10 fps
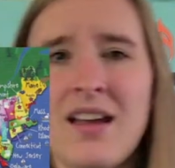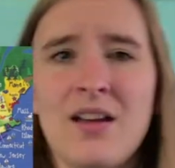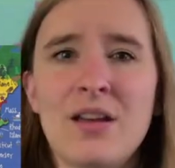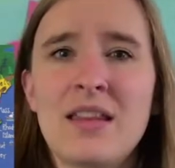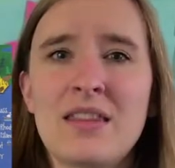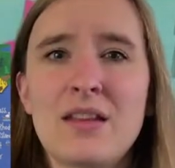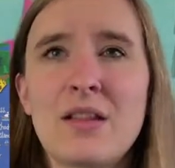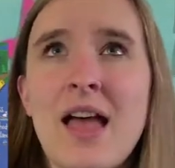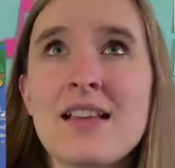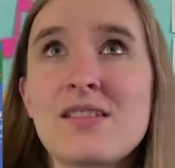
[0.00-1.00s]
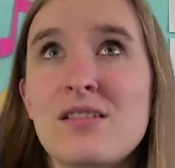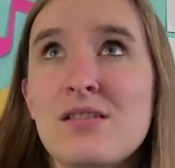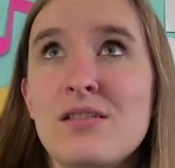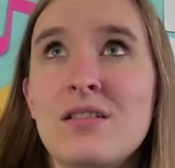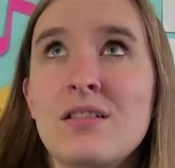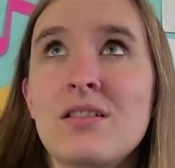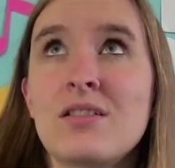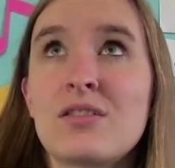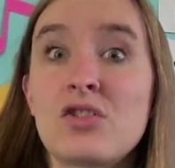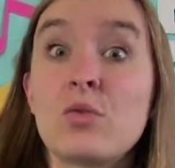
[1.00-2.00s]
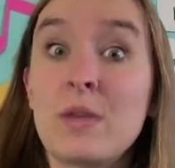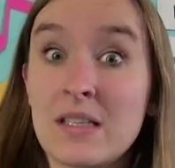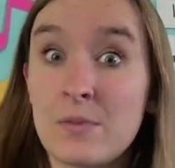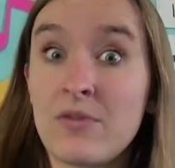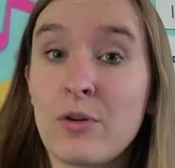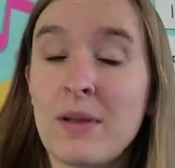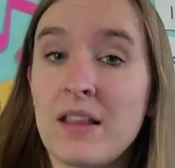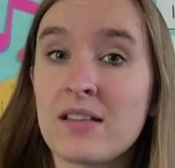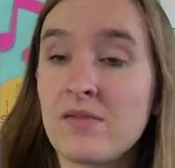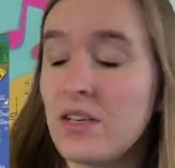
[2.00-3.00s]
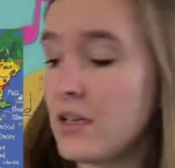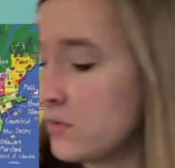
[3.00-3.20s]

in the last 2 weeks before my last video,